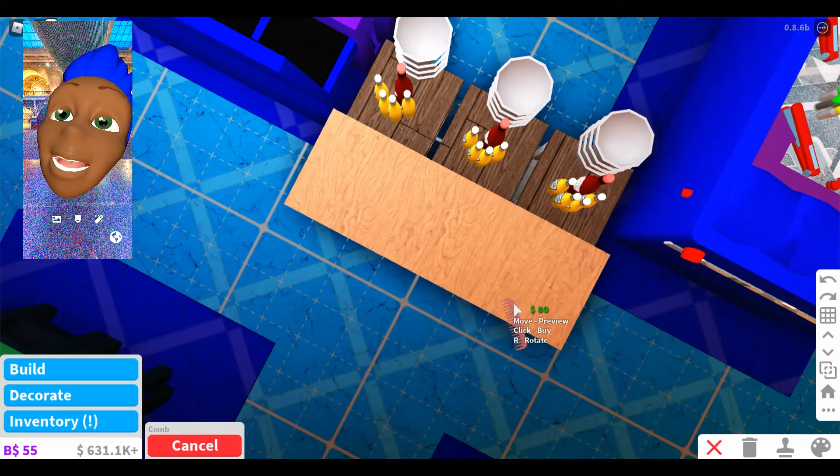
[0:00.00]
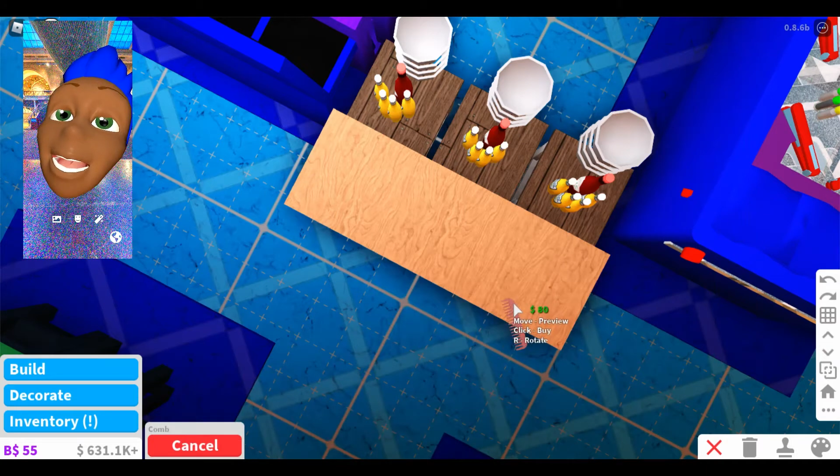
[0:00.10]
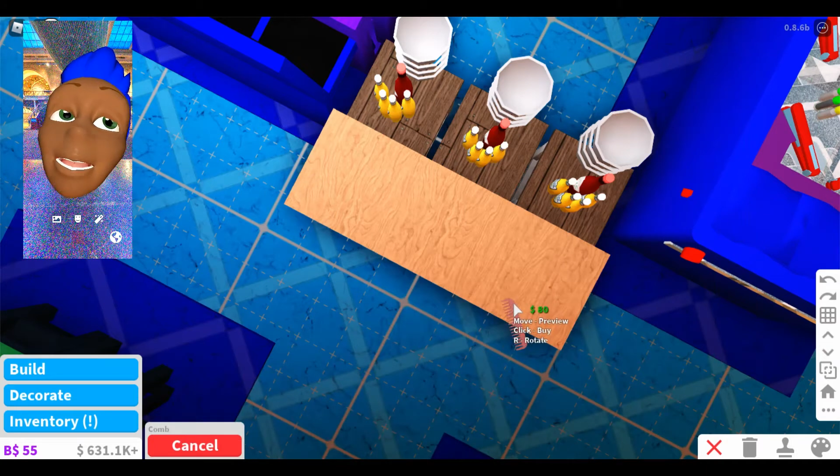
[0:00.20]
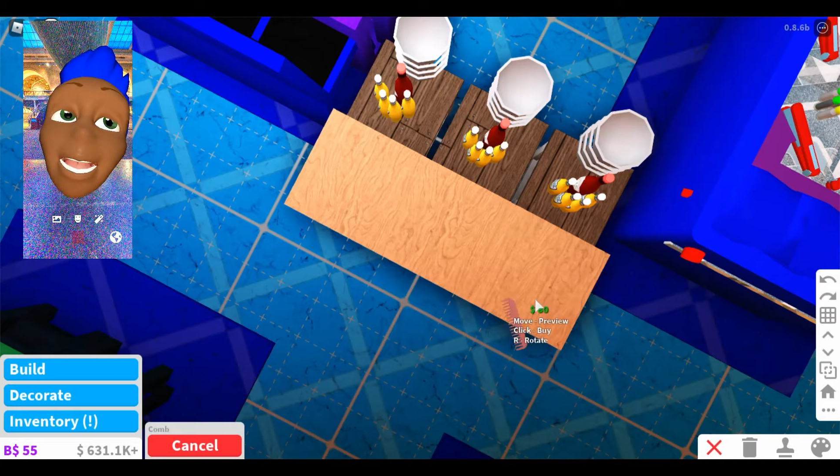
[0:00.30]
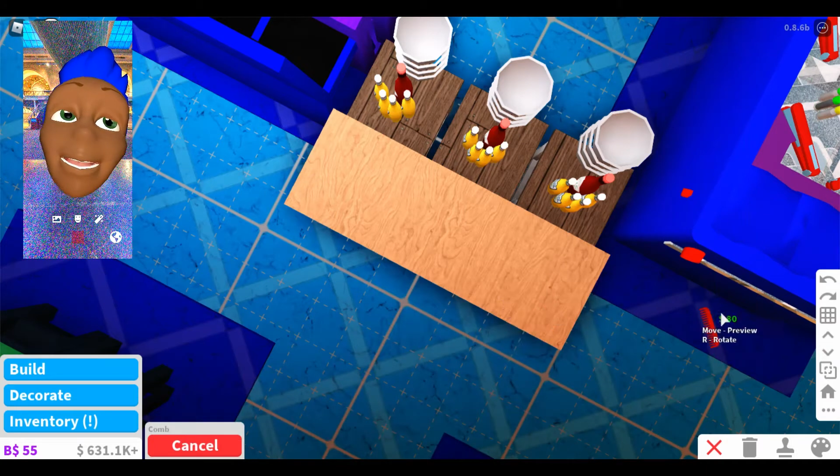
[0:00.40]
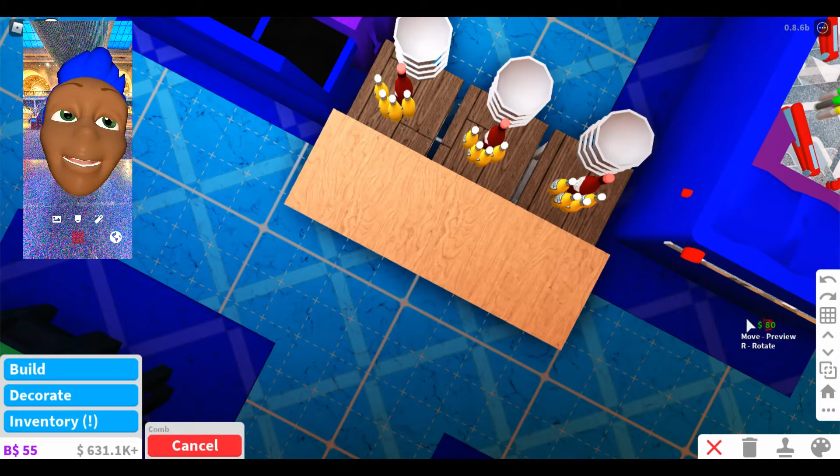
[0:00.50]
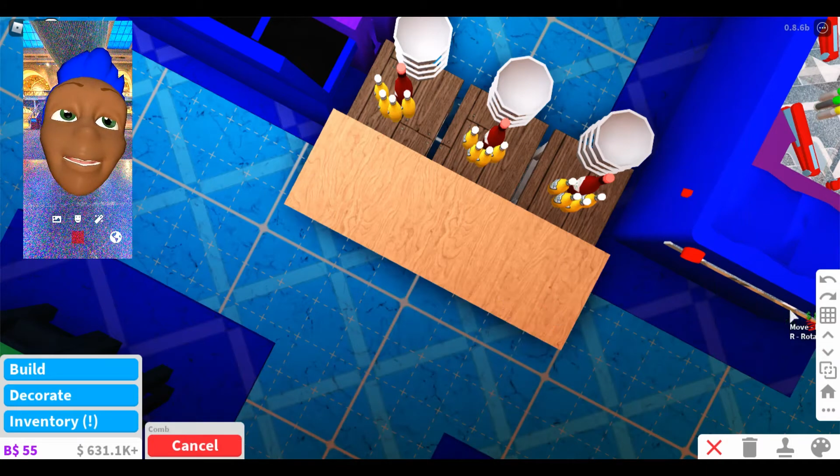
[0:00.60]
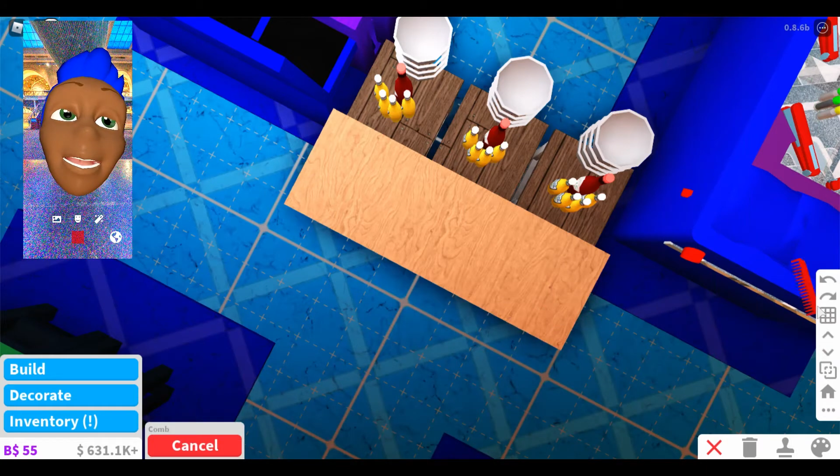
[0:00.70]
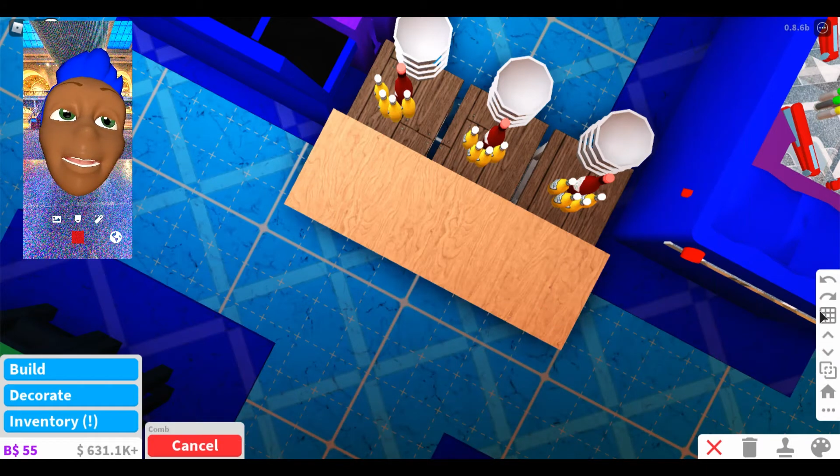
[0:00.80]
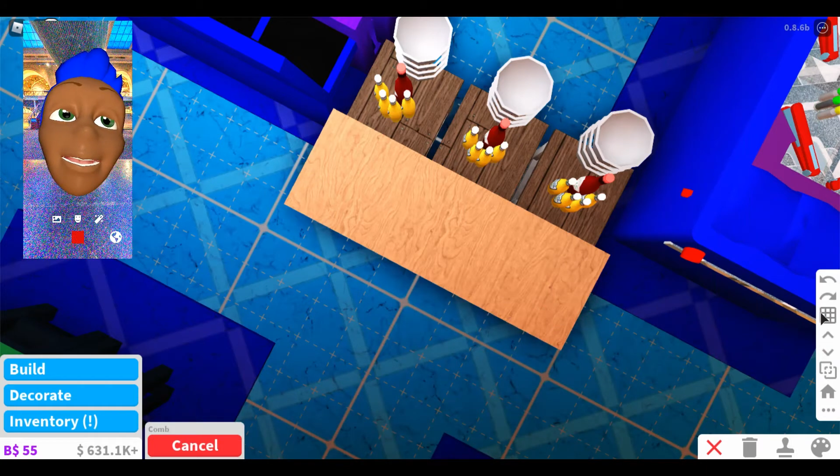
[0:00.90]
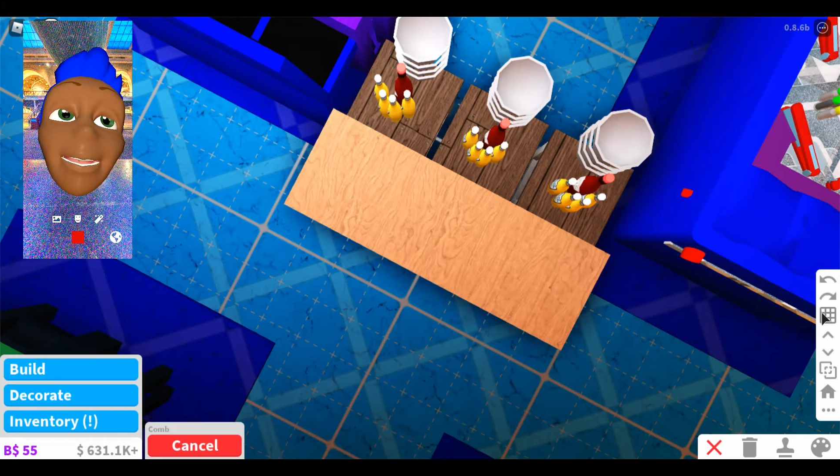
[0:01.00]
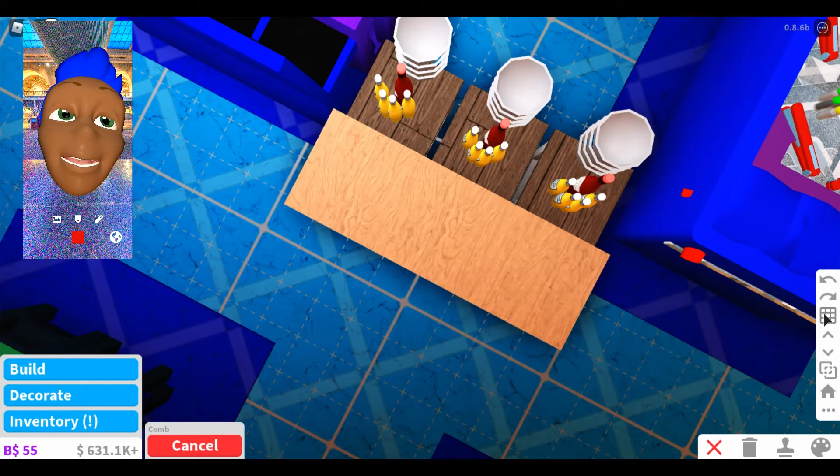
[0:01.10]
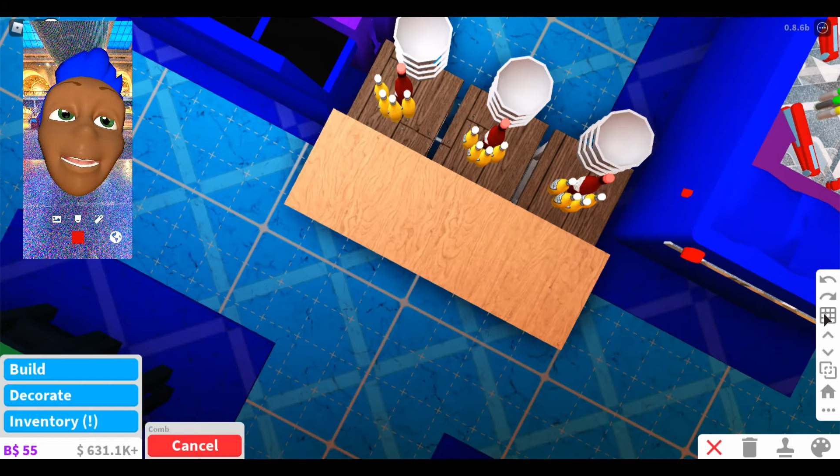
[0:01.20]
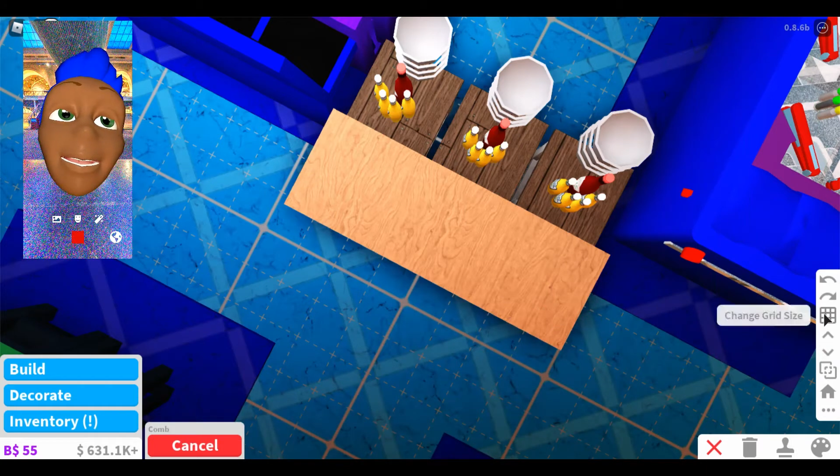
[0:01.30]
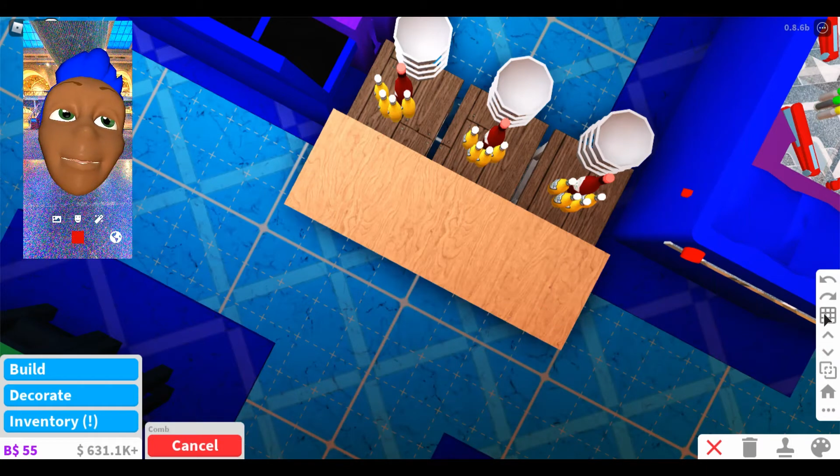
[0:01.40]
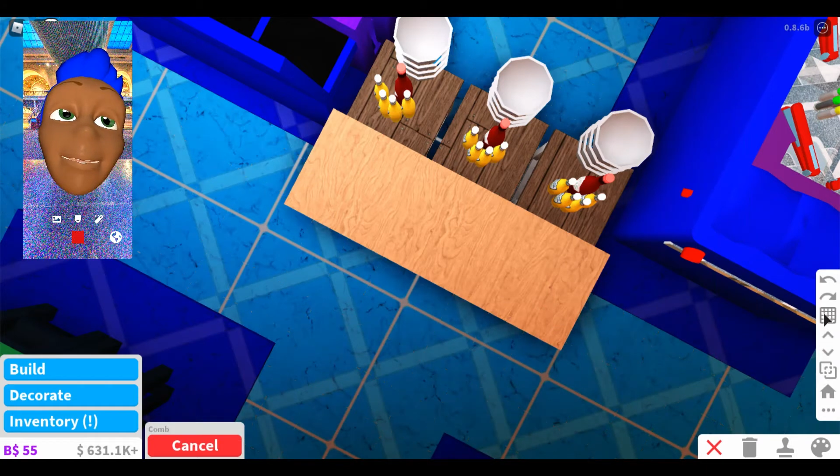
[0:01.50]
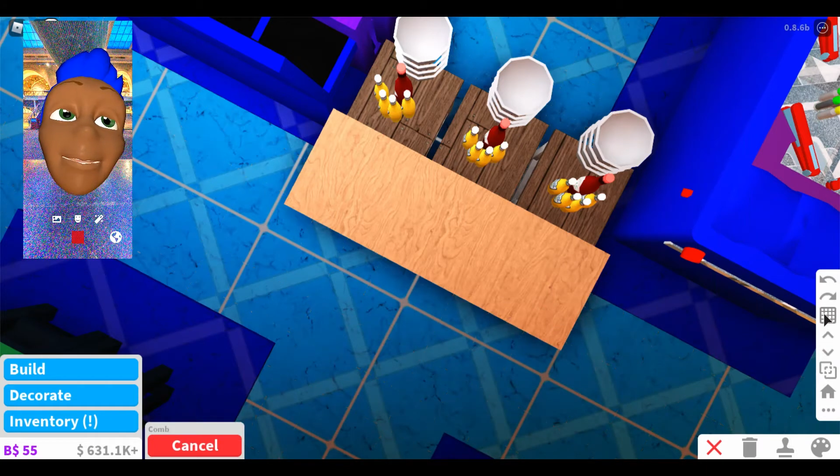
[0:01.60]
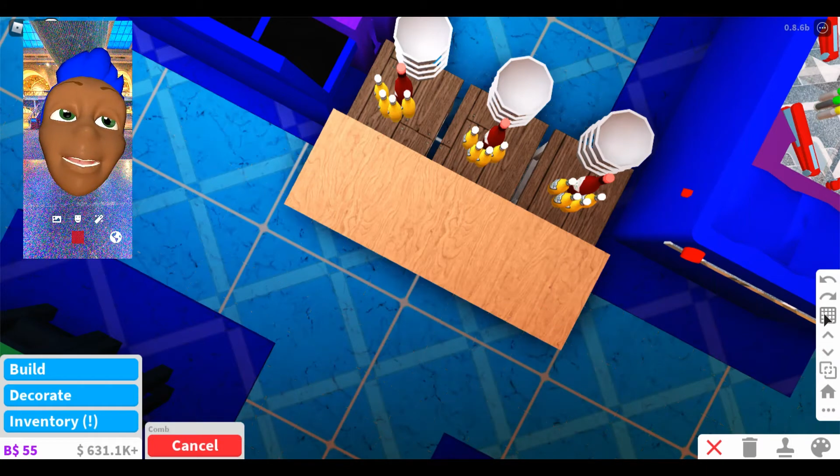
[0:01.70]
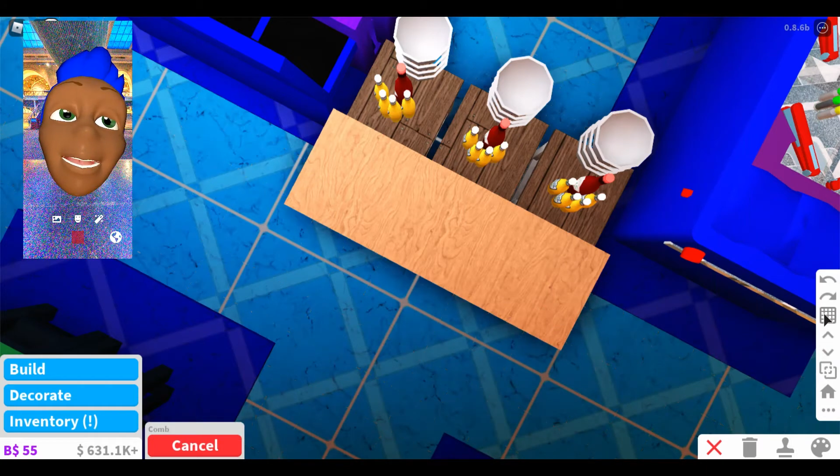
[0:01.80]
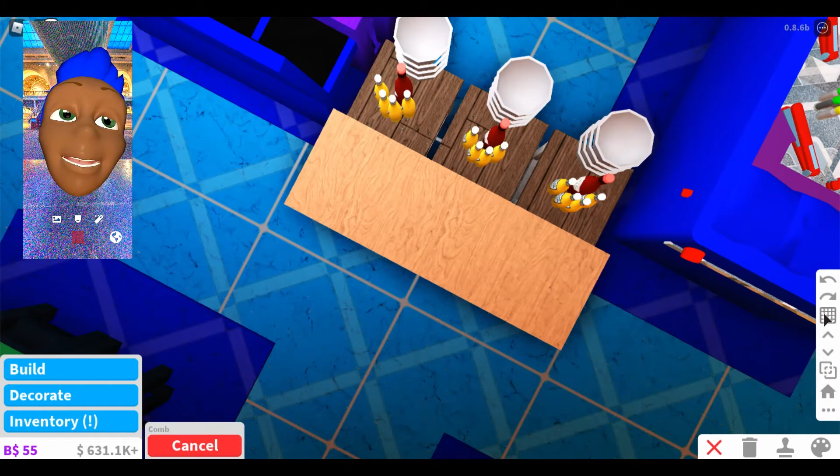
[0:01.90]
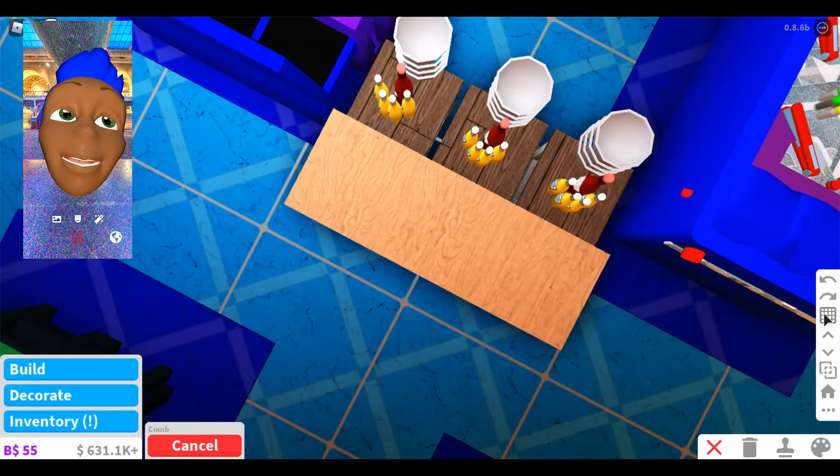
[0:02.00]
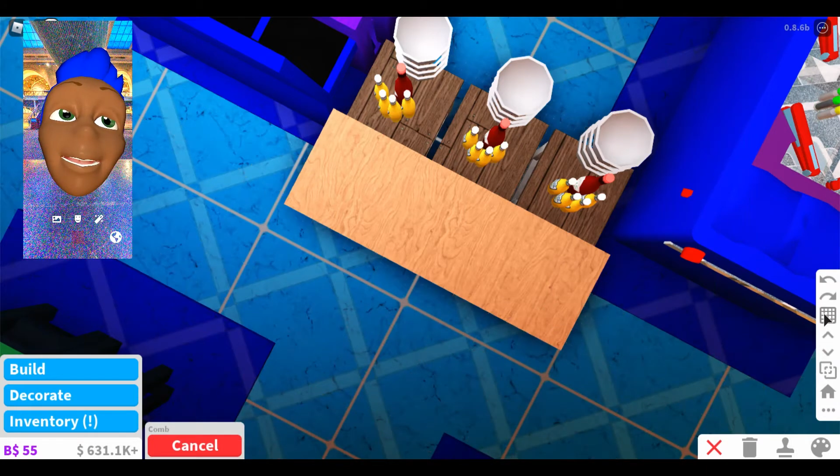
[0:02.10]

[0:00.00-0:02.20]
All right, so now let's get a good rotation